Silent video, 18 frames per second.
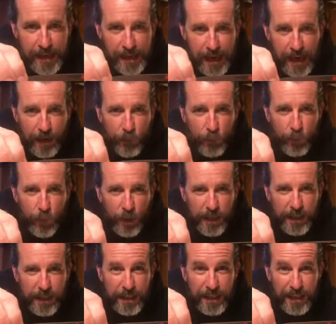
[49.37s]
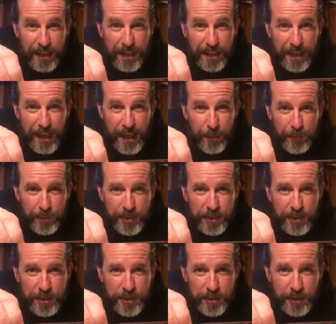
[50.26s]
and I won it in a
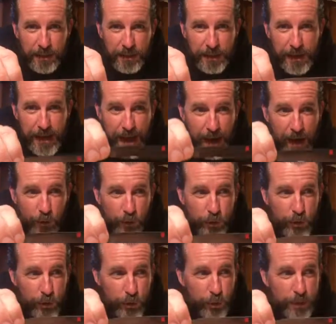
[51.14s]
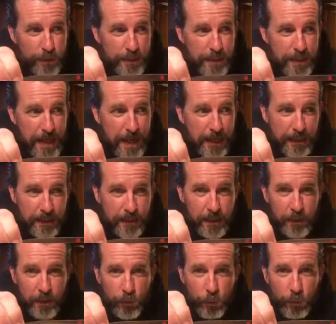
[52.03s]
competition. How cool is
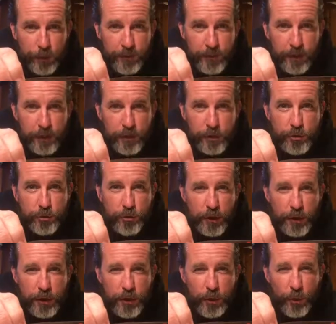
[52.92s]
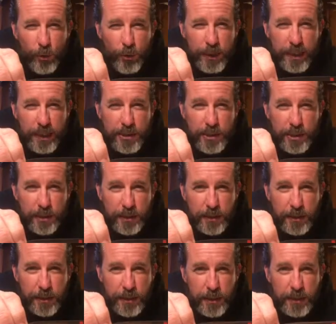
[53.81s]
that? With the Drendel
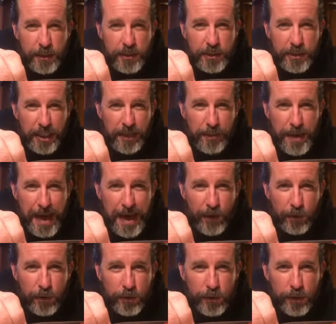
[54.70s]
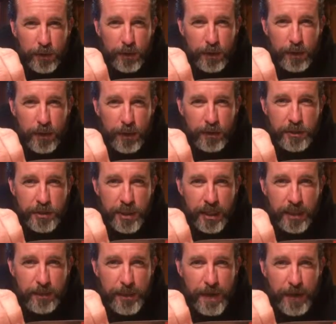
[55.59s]
Kitchen. Check them out.
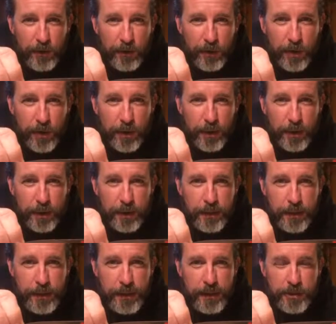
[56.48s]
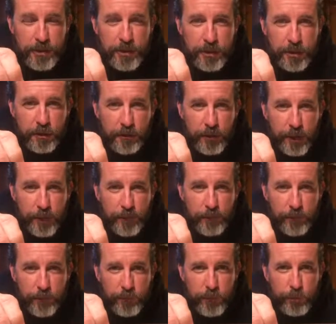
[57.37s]
Check them out on
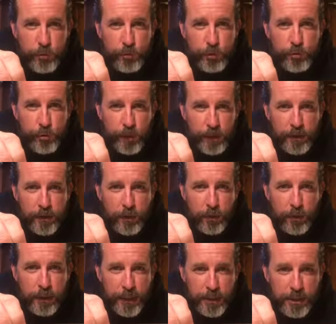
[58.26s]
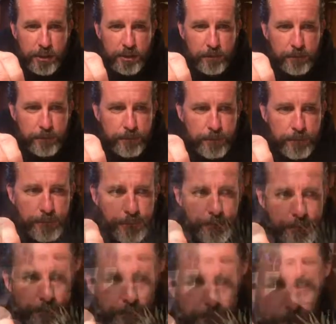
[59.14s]
Instagram. Drendel Kitchen
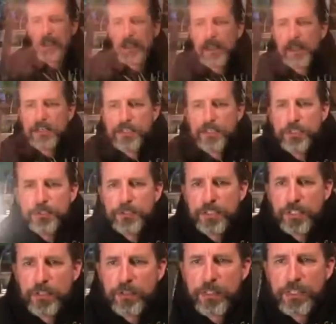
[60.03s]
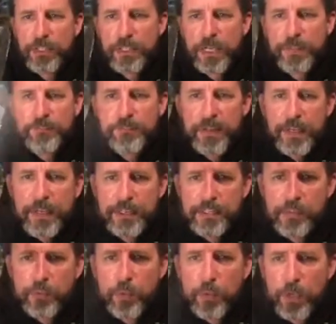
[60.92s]
is a utility knife.
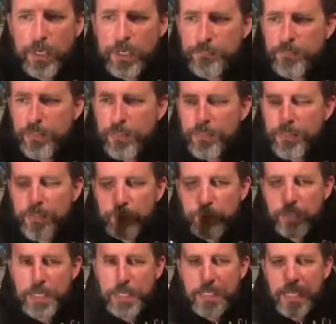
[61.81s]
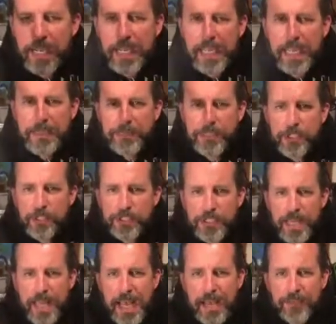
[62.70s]
It's one of the 3 knives you
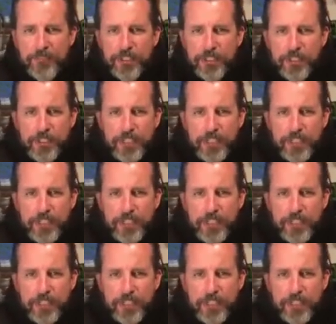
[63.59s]
should have in